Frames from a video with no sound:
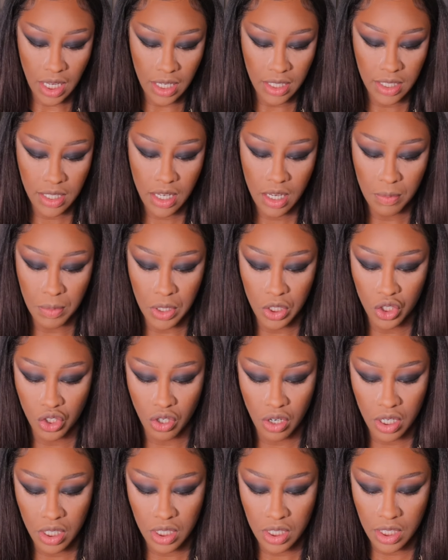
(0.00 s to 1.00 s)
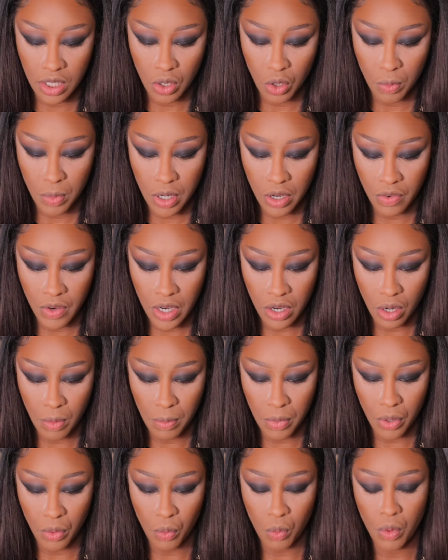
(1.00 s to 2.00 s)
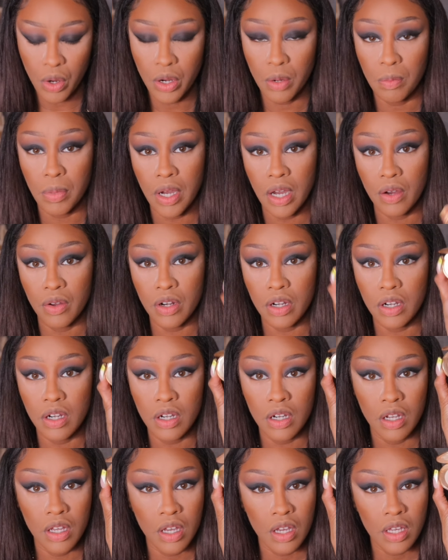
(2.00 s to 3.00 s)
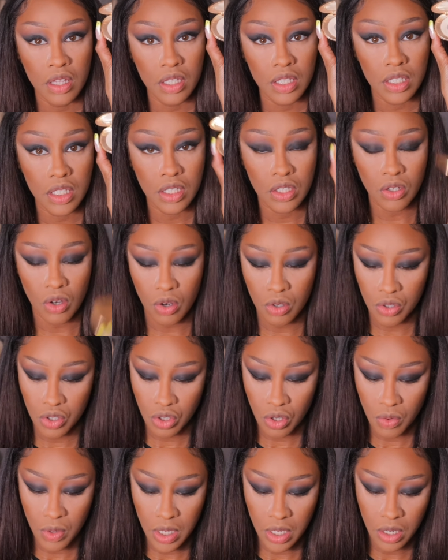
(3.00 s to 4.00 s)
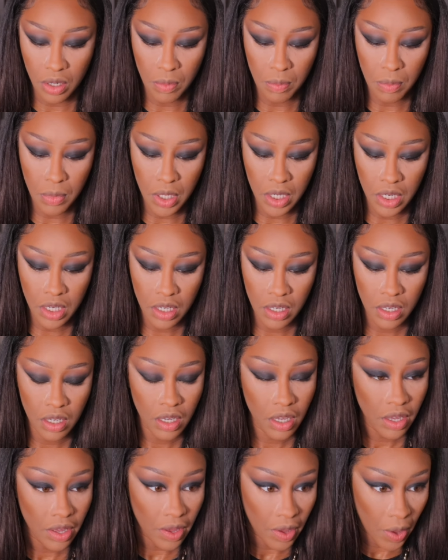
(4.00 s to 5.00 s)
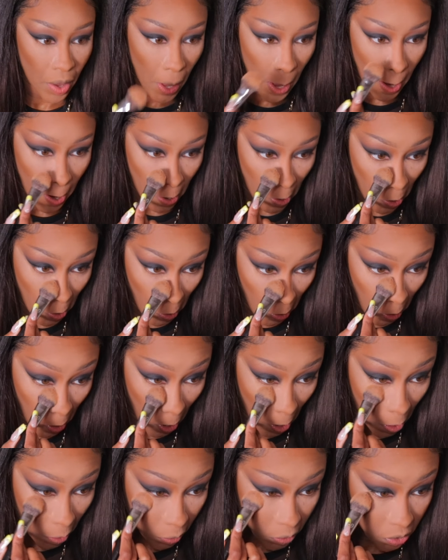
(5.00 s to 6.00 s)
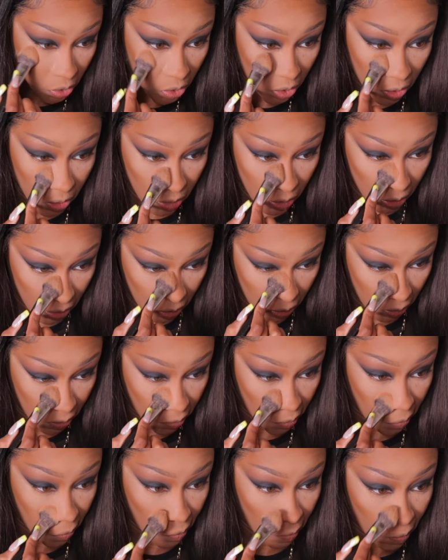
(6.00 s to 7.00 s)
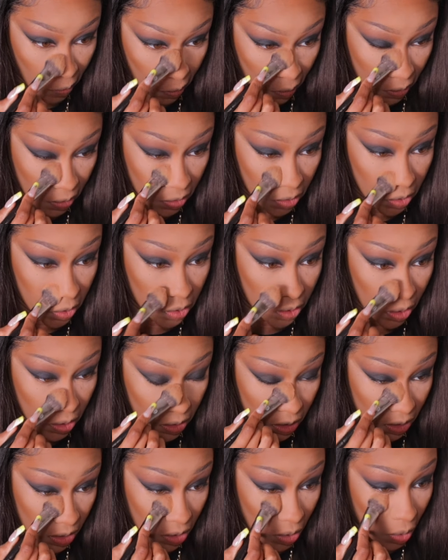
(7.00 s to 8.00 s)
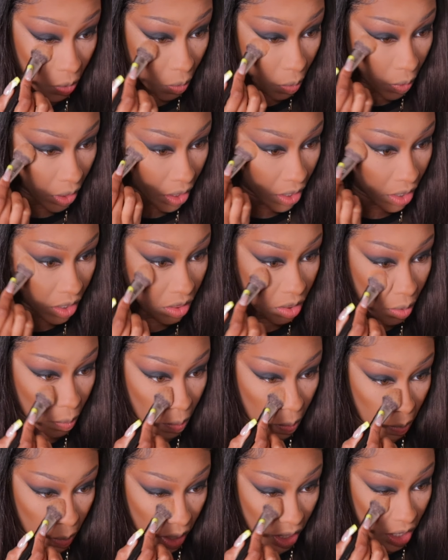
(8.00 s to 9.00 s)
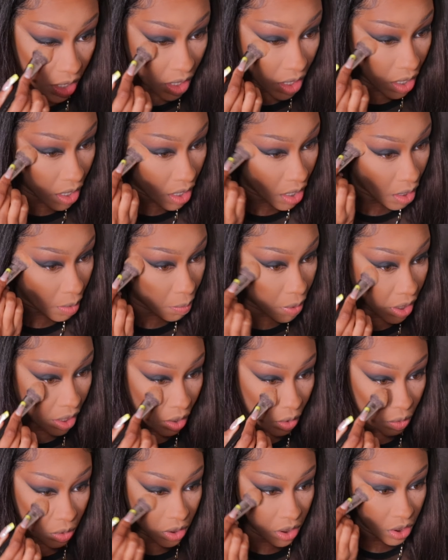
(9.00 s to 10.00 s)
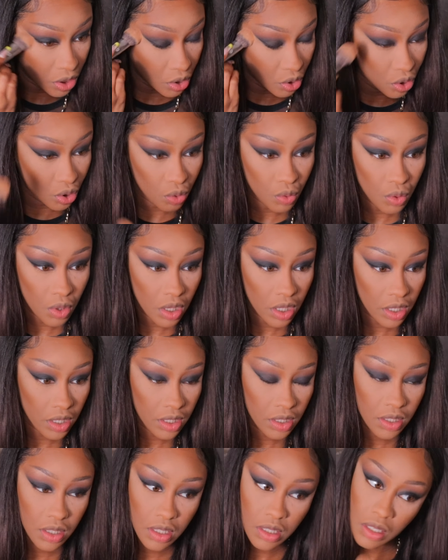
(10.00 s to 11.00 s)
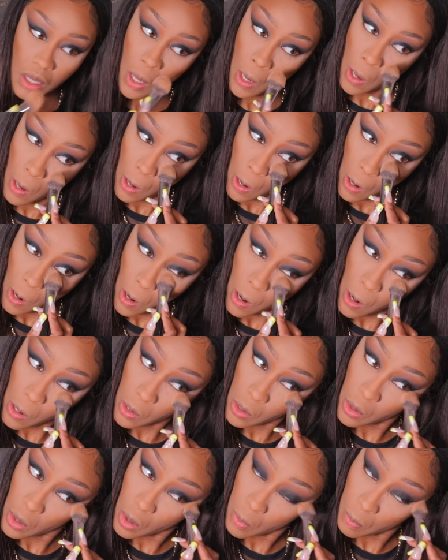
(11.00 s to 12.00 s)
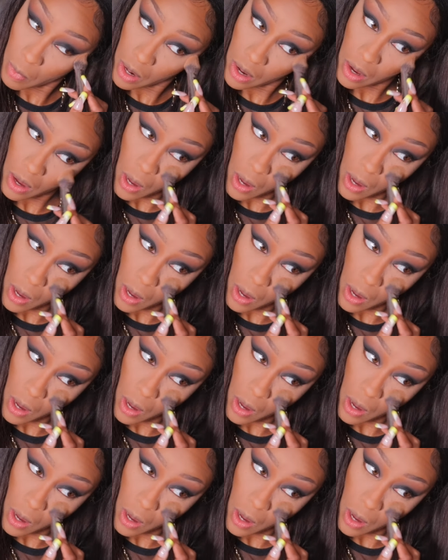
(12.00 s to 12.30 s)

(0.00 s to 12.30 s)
I take my Charlotte Tilbury No. 1 powder. This is also in a mini, and I just dust away the baking, but I only do this under my